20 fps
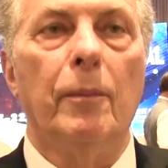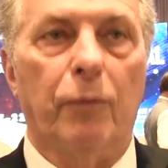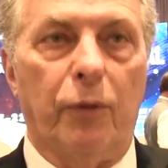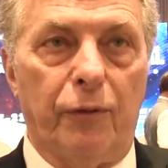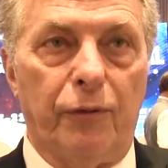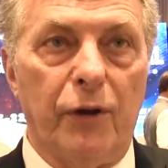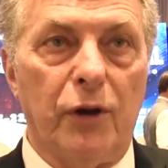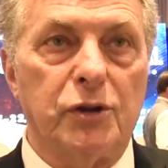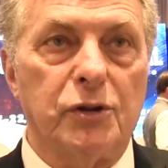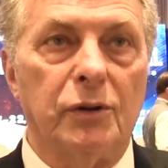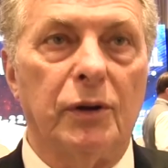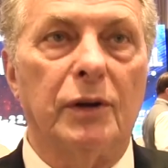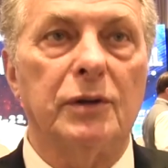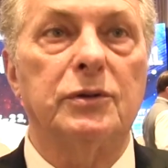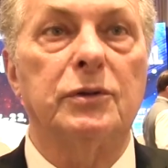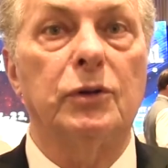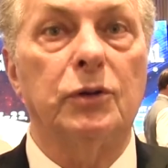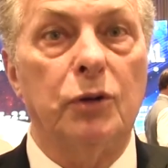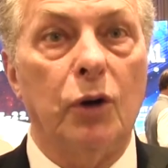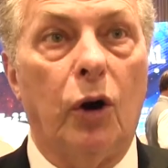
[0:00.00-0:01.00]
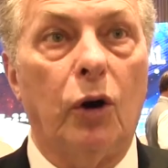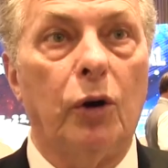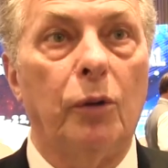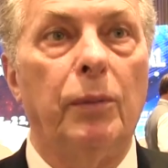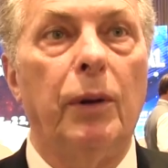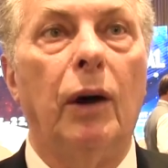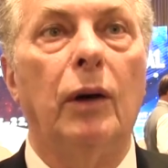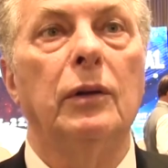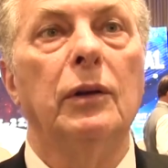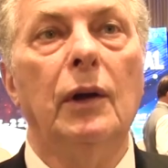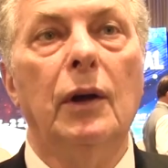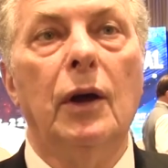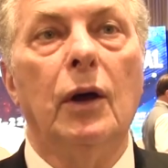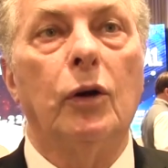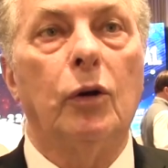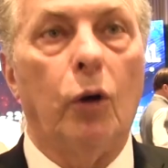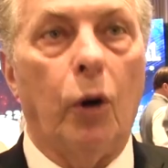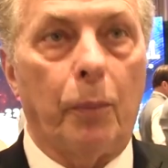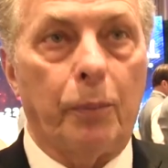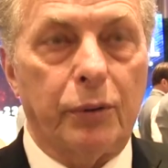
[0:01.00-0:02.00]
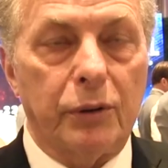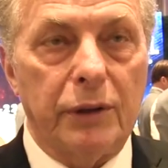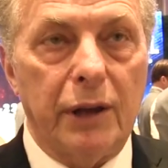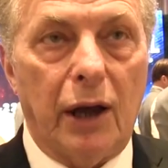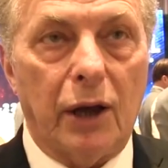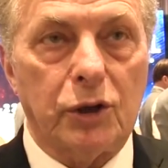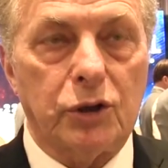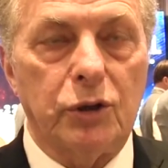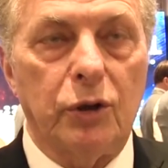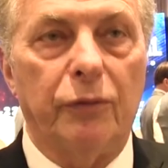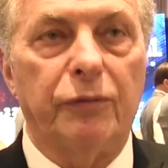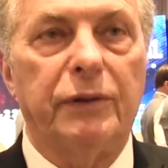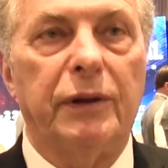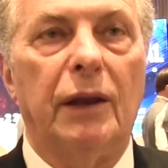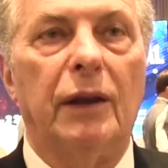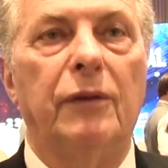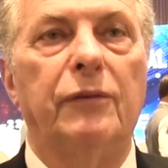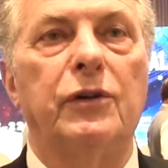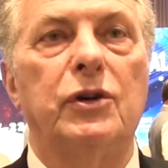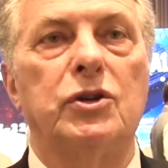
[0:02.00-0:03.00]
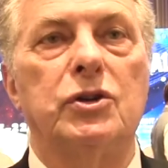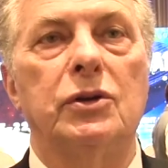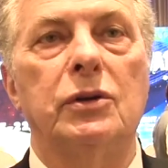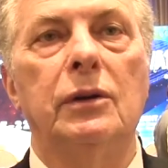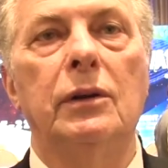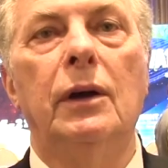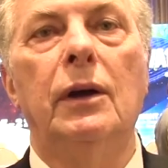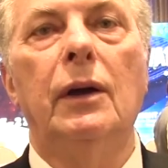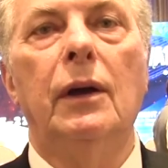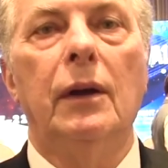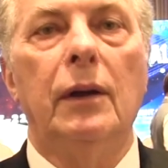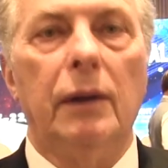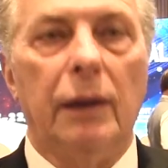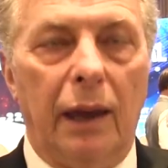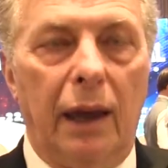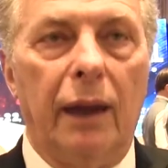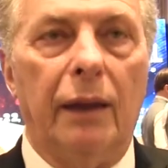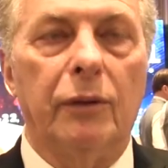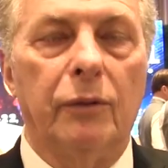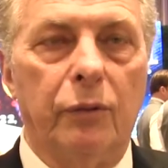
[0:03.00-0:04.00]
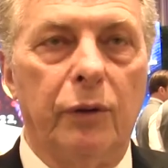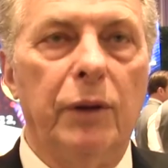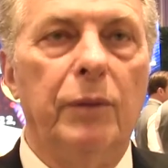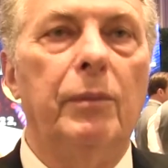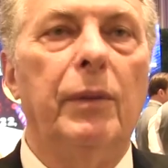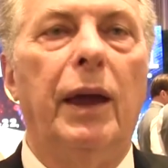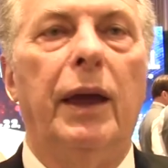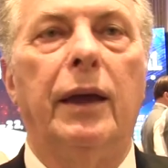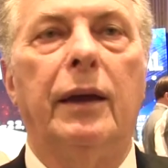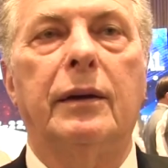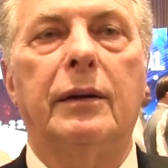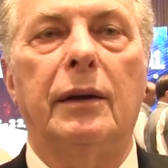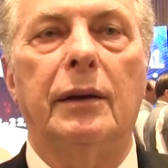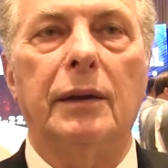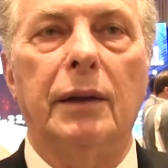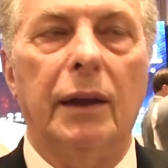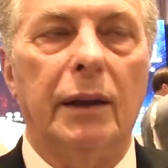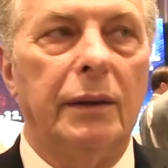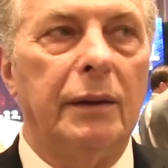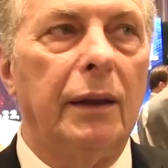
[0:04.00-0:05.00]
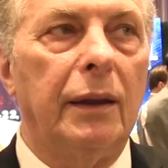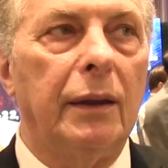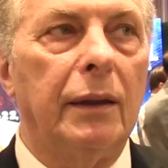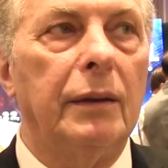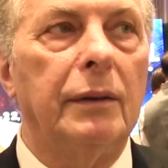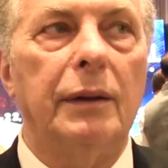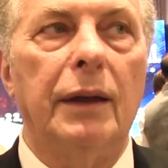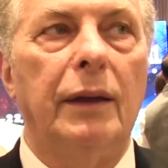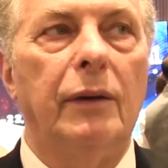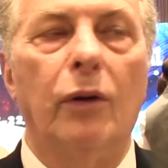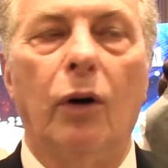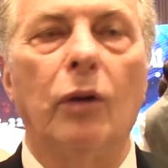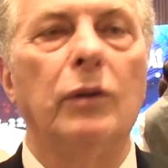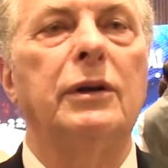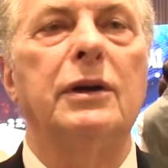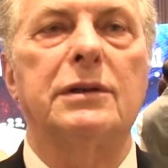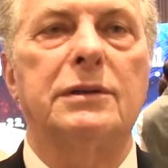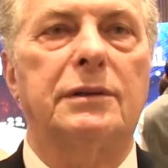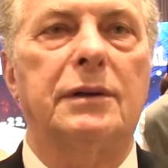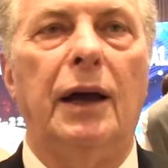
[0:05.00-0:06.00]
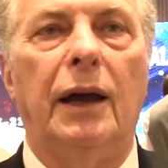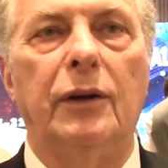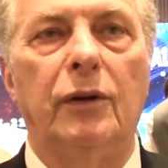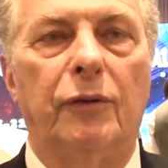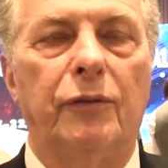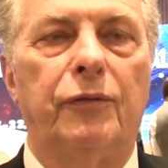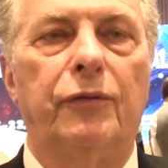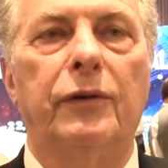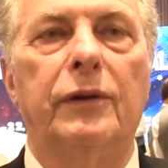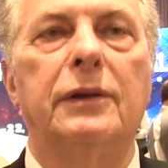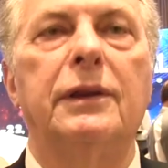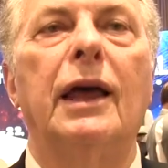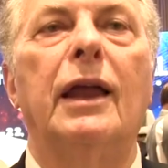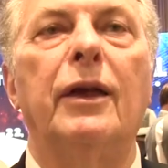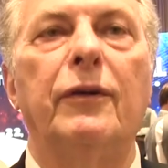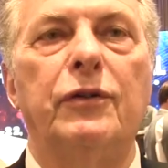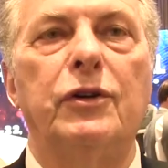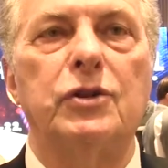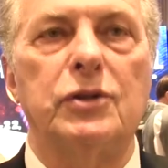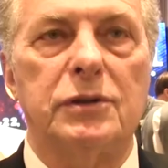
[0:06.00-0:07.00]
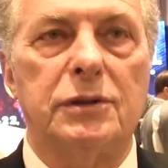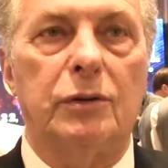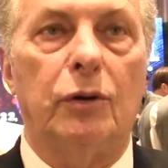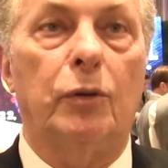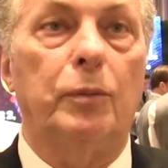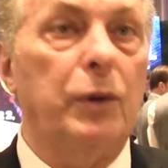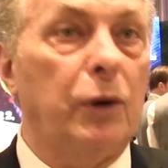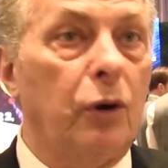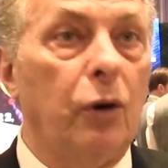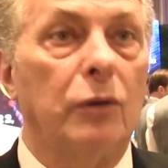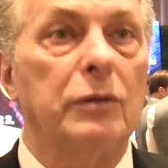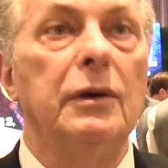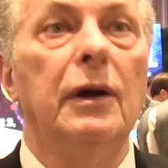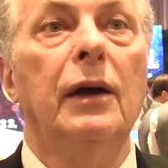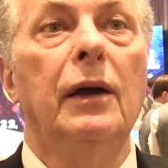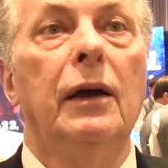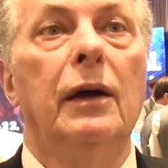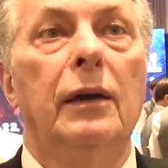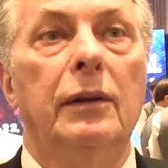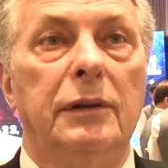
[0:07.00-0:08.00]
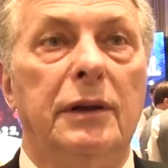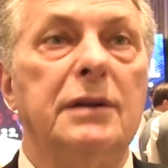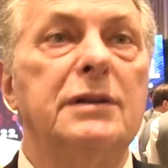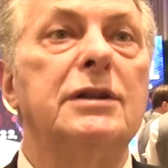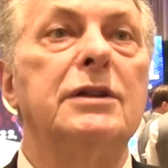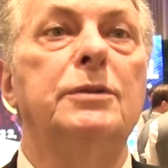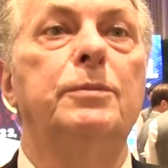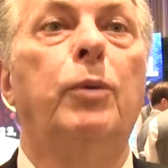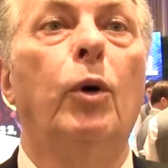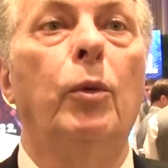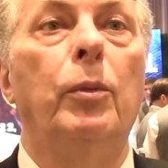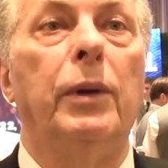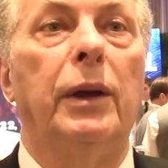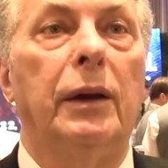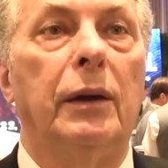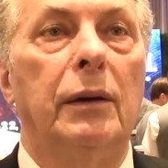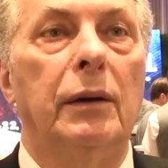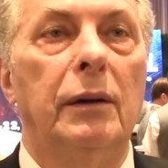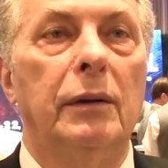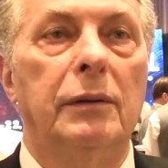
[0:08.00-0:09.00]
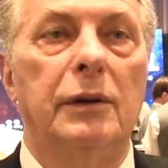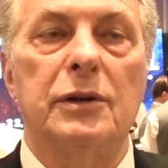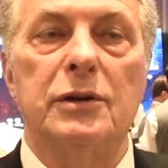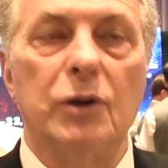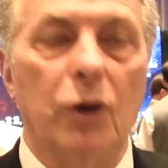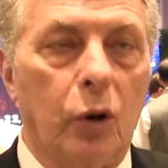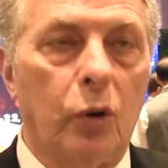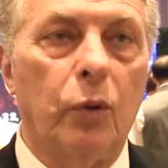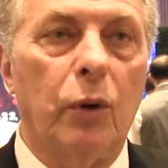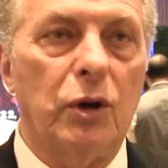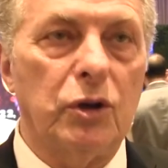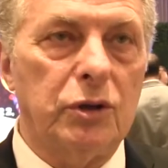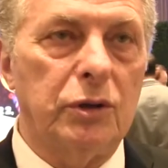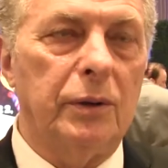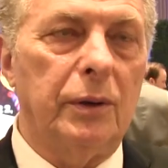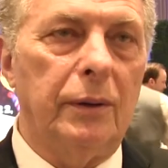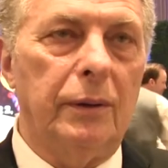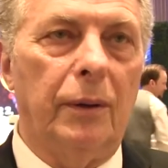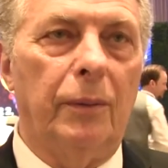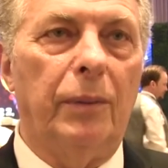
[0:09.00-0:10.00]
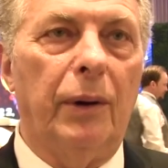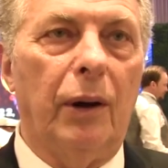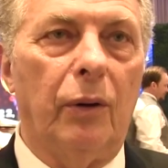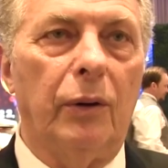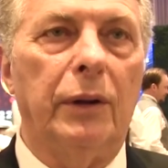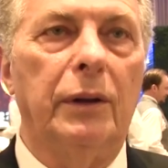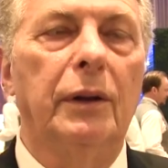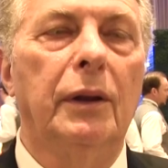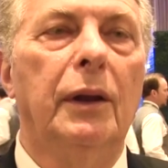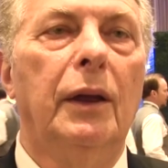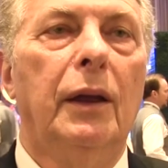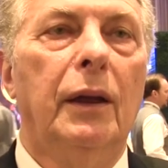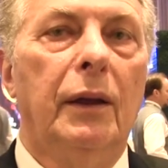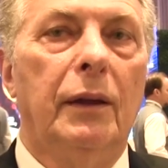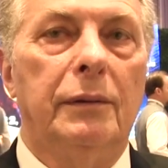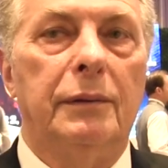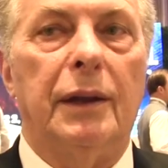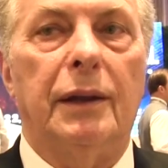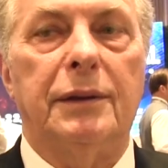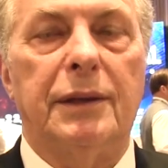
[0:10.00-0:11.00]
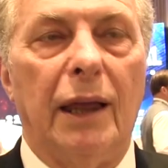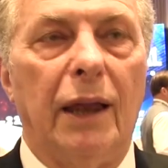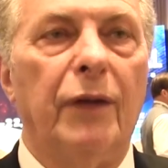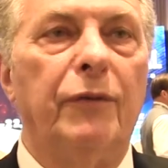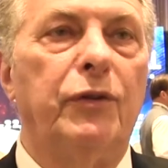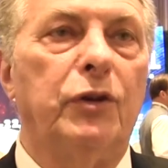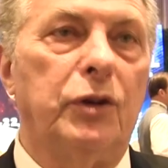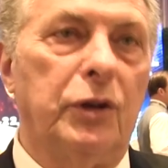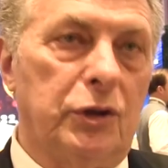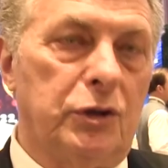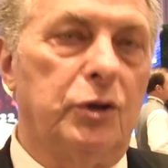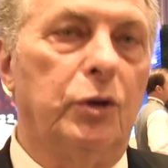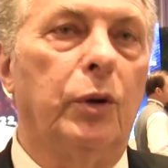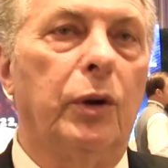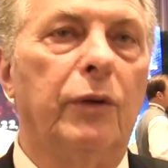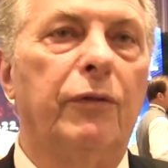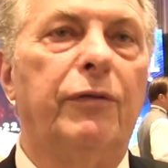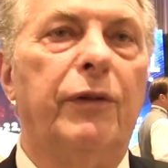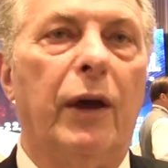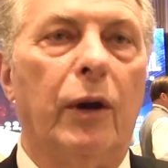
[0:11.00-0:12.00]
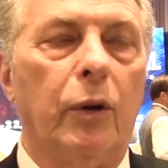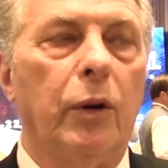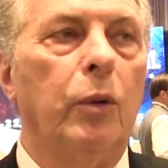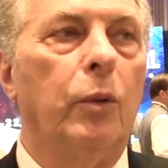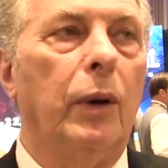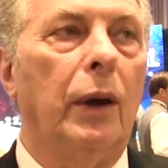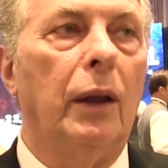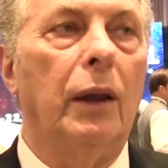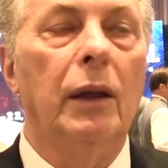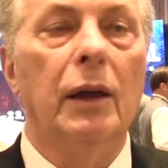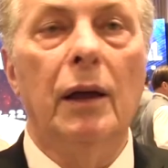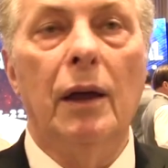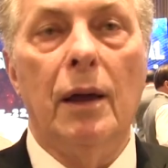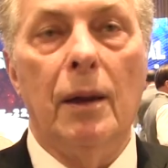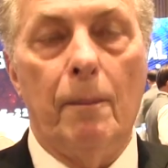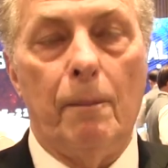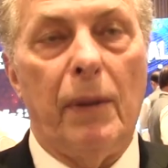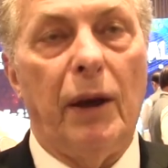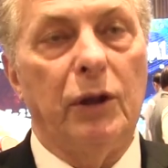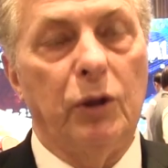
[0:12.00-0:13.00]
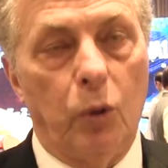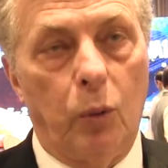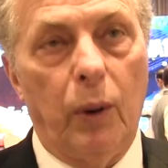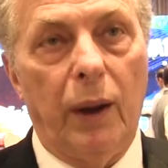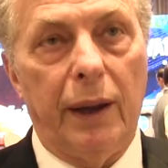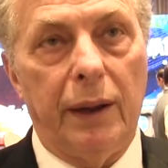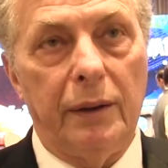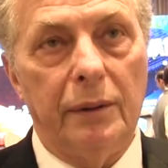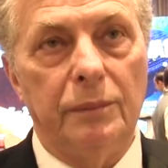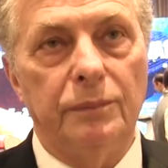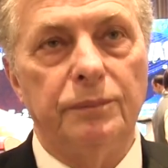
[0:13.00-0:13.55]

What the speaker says: professionals to talk about co-production of television and remake and all this kind of television stuff, because this is booming. There's no question about it. The television is doing very well. By the way,